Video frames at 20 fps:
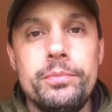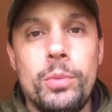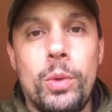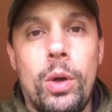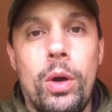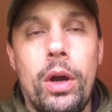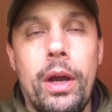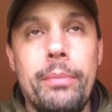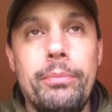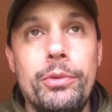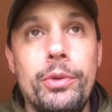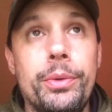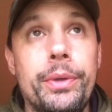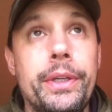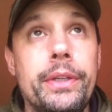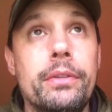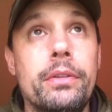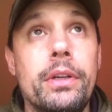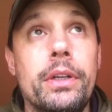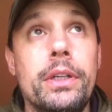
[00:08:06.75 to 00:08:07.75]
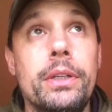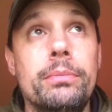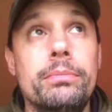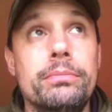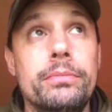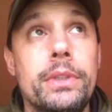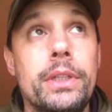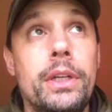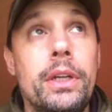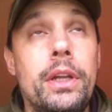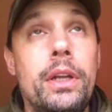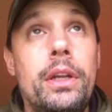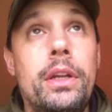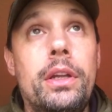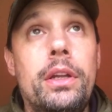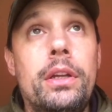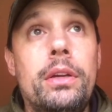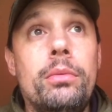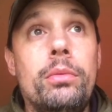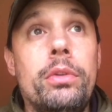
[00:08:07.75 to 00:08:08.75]
what I'm doing
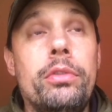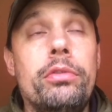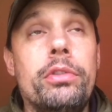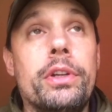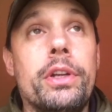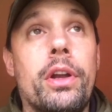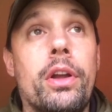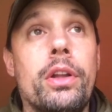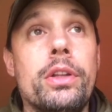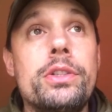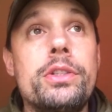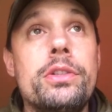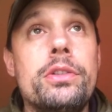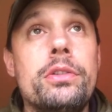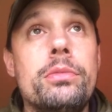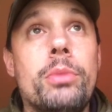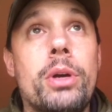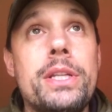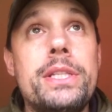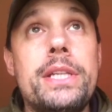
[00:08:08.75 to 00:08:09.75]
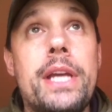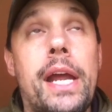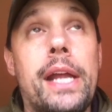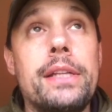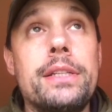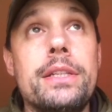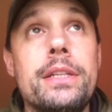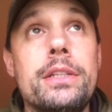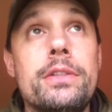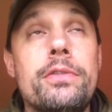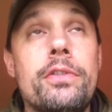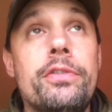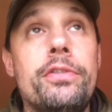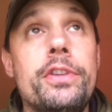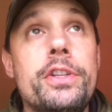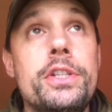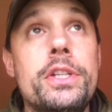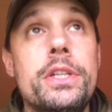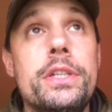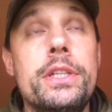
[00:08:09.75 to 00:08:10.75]
with regards to my tactics for
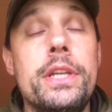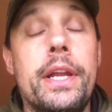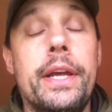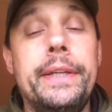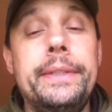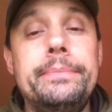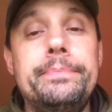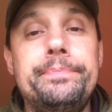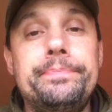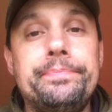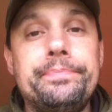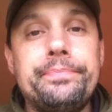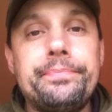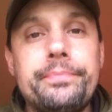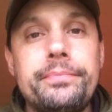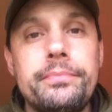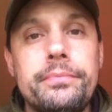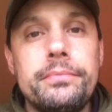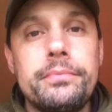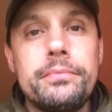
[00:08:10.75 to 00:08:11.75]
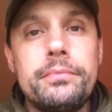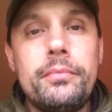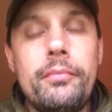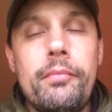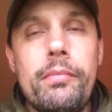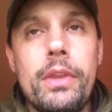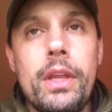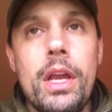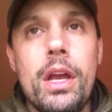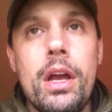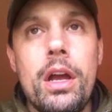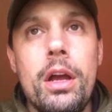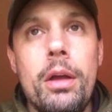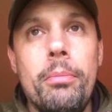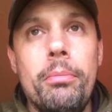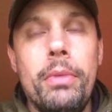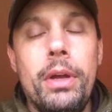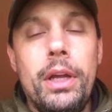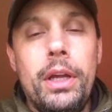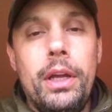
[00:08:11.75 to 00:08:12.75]
fishing today. I
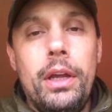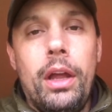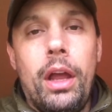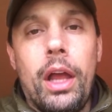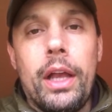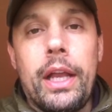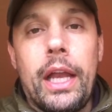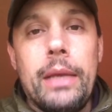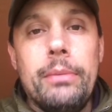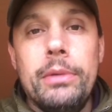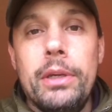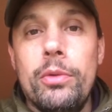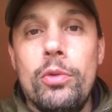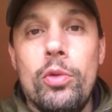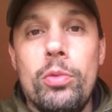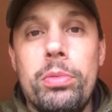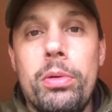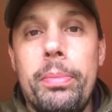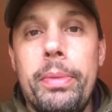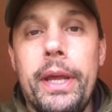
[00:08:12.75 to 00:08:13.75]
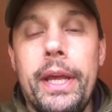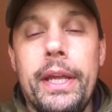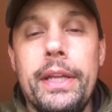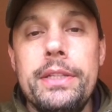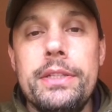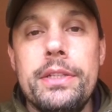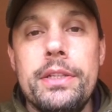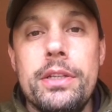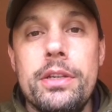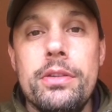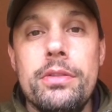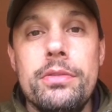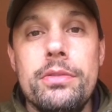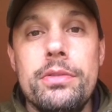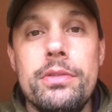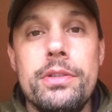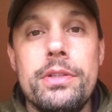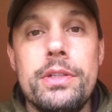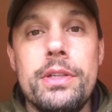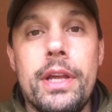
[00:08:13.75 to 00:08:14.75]
came here all prepared to
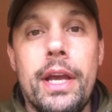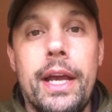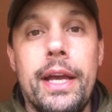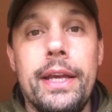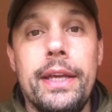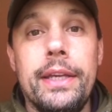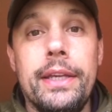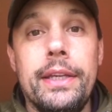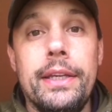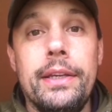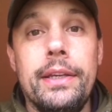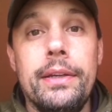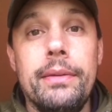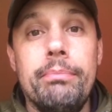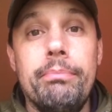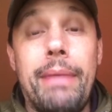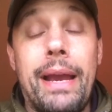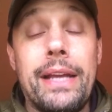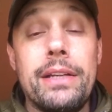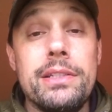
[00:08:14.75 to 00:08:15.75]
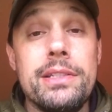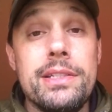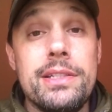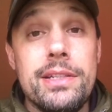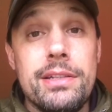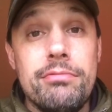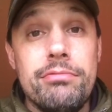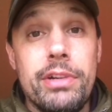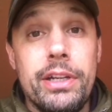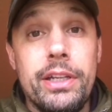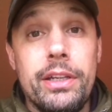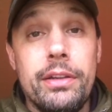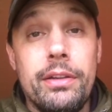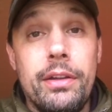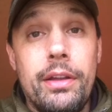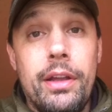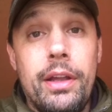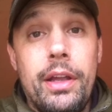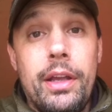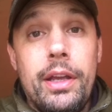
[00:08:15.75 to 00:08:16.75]
use a maggot zig rig,
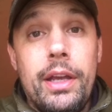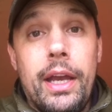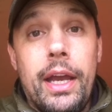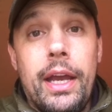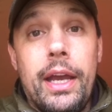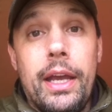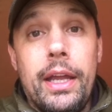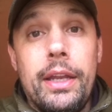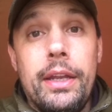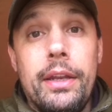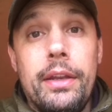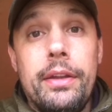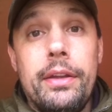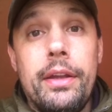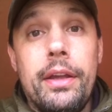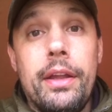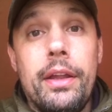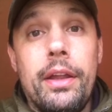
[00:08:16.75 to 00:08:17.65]
and